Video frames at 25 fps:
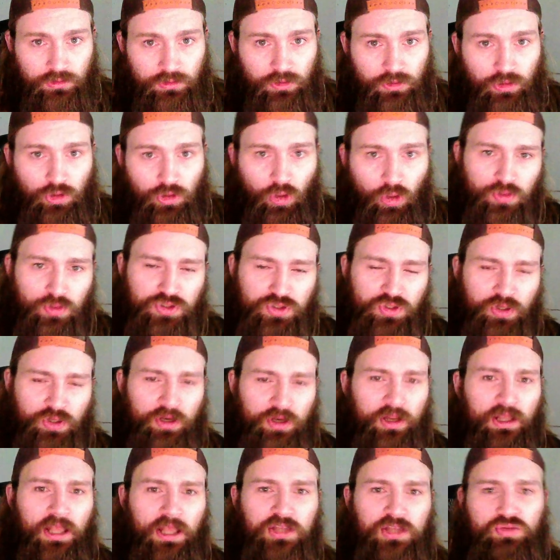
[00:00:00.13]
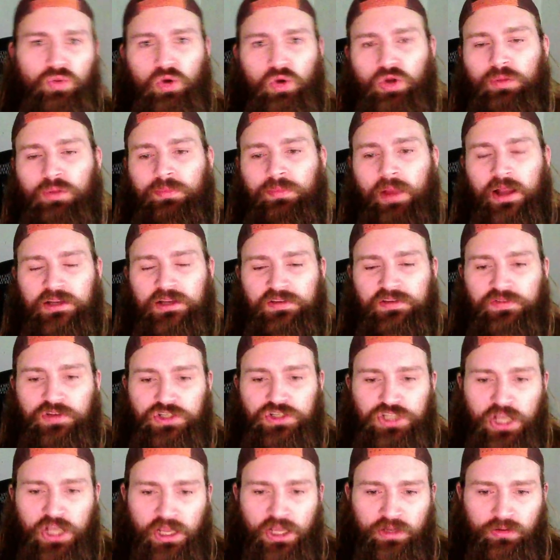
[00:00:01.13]
Yo, what's going on guys? Welcome back to the
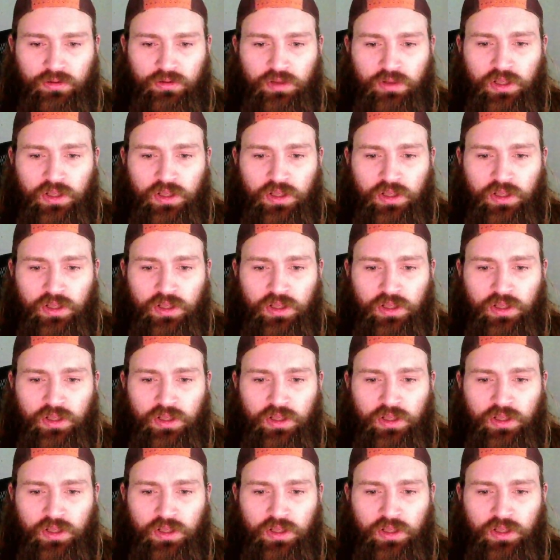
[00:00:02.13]
channel.